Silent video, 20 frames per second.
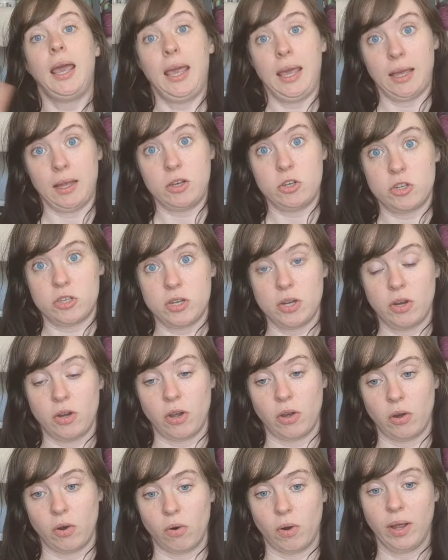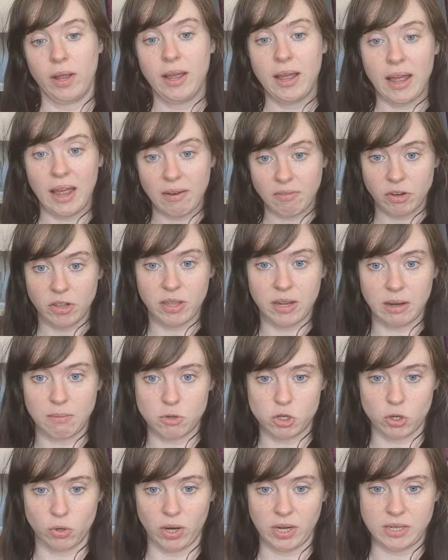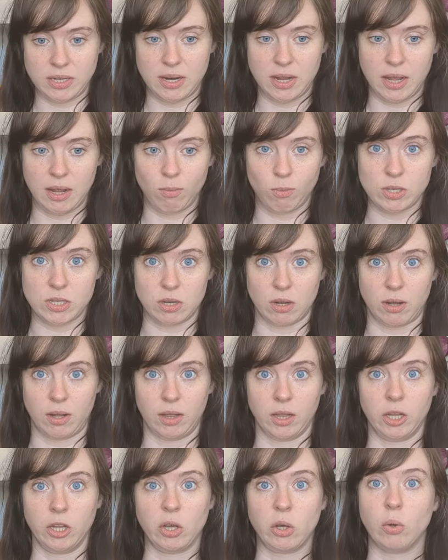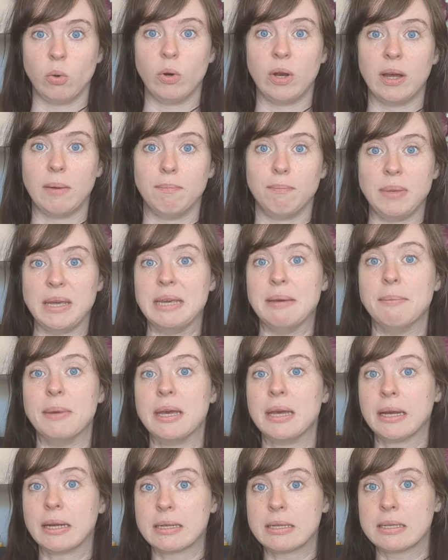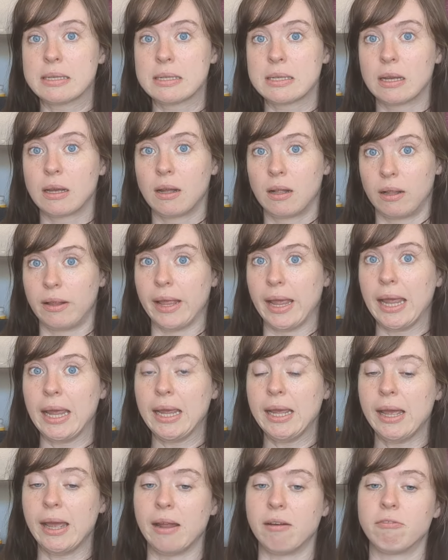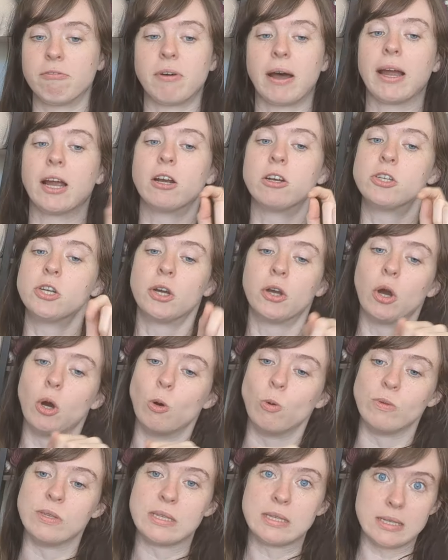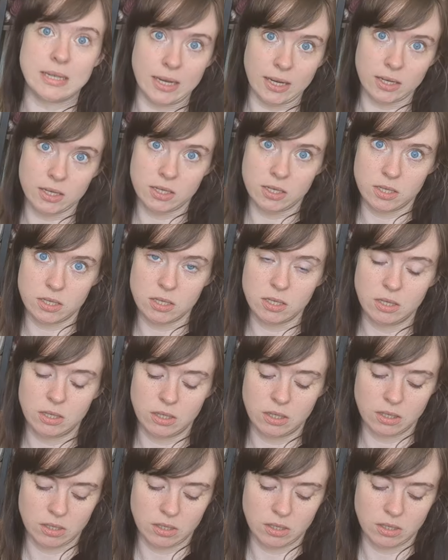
And just so you know, everything I'm showing today was on Laguna B mix clay and fired to cone 6.